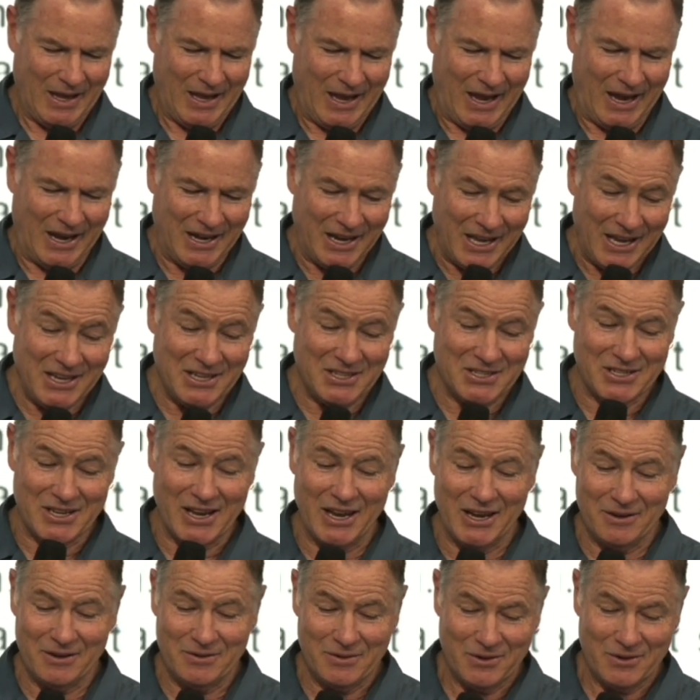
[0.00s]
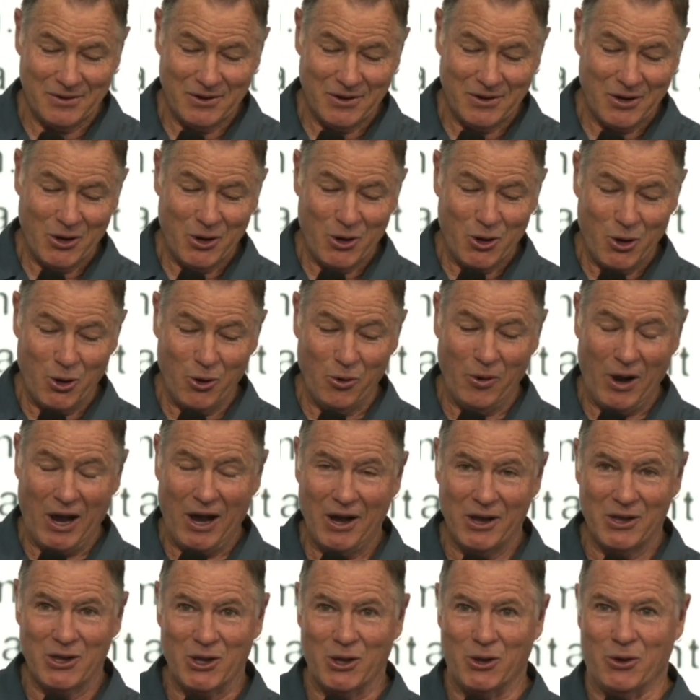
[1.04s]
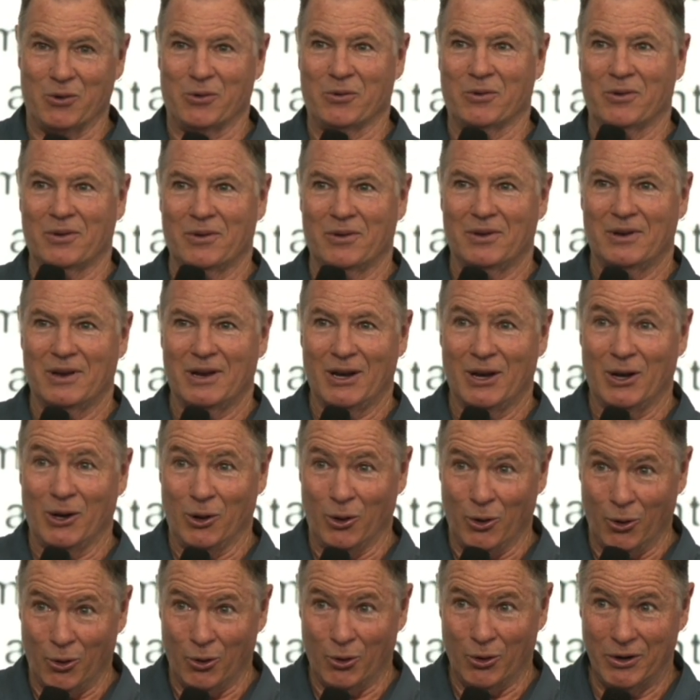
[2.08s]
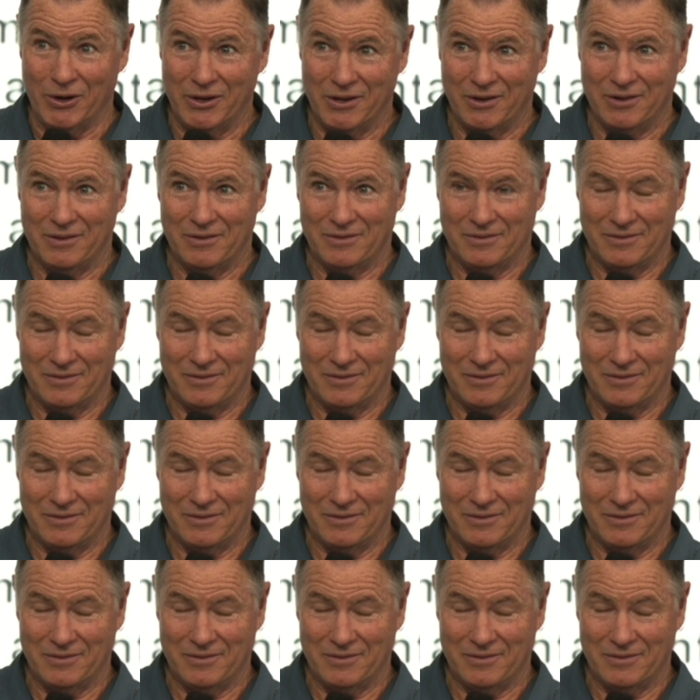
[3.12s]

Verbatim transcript: And he said, Who are you, Lord?